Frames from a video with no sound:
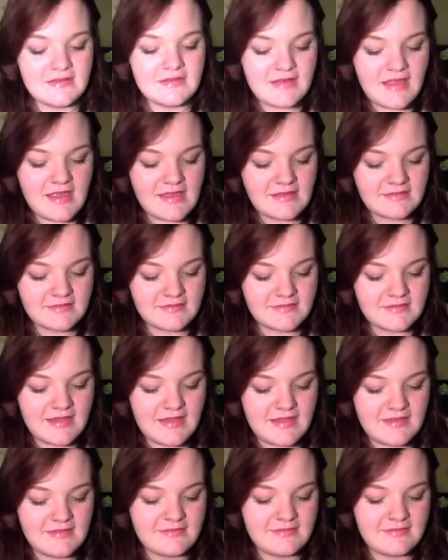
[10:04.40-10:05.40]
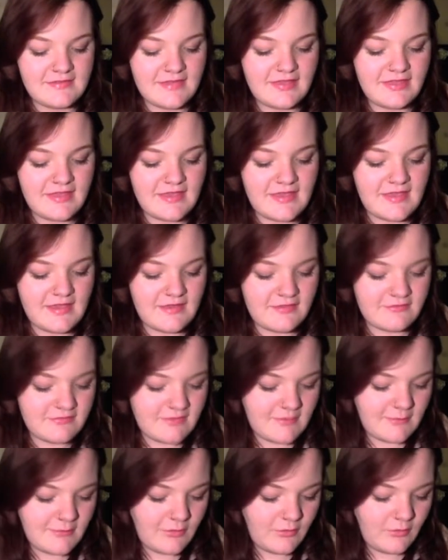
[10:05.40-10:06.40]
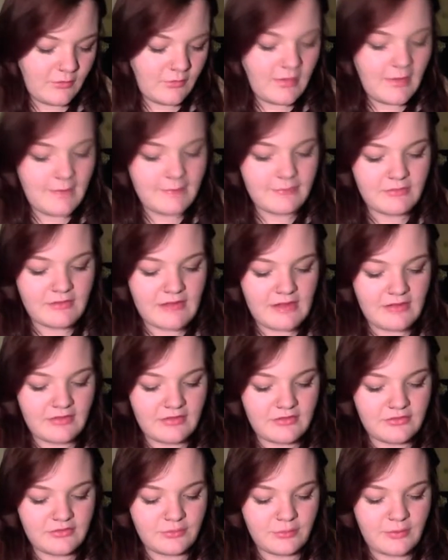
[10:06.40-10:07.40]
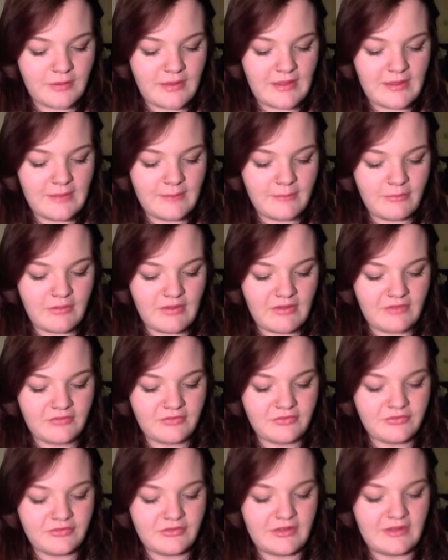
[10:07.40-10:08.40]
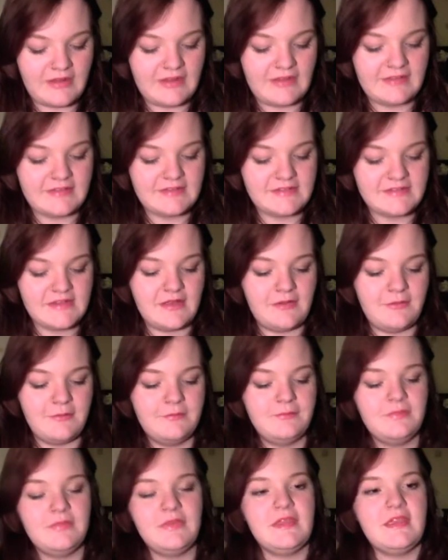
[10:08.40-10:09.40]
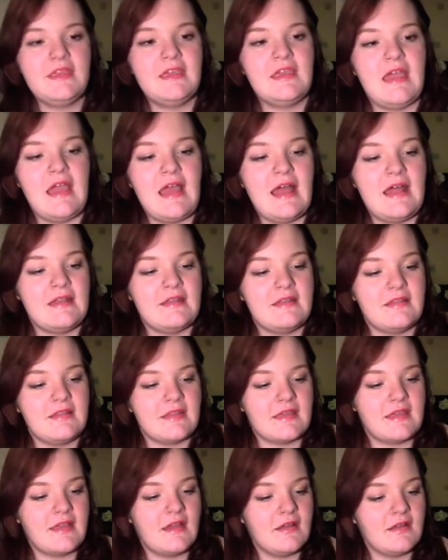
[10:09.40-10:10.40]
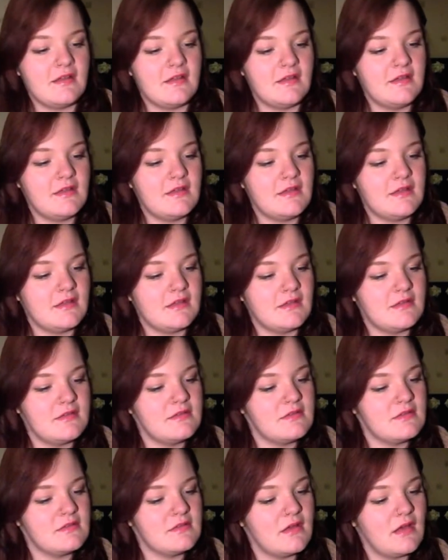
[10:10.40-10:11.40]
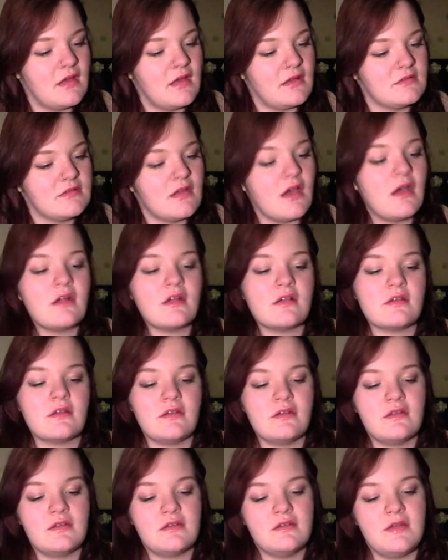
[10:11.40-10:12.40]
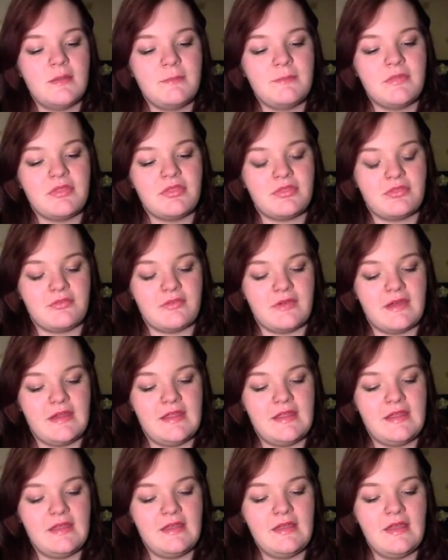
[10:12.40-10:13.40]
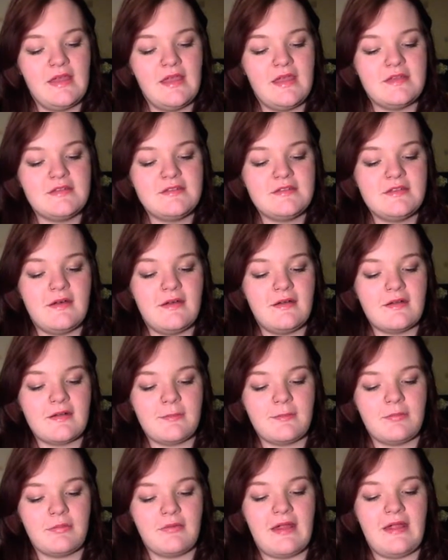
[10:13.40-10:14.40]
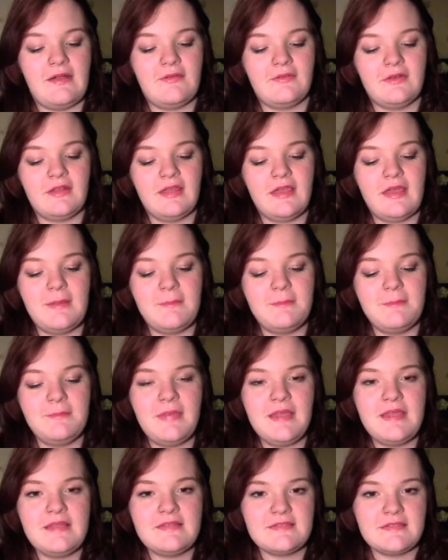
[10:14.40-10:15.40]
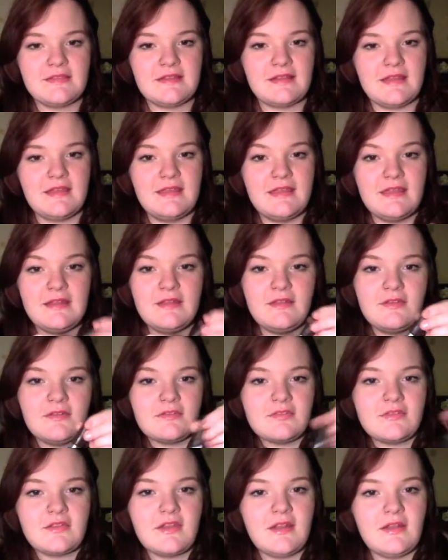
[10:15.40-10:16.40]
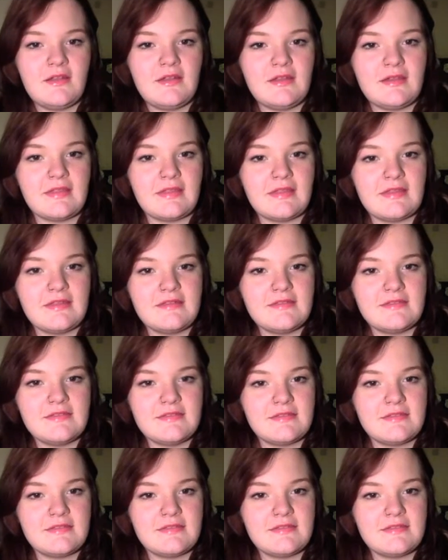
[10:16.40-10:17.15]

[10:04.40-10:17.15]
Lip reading: next is the Rimmel Brow This Way Brow Styling Gel, and the colour is Dark Number 3 Dark Brown, and basically it looks like this,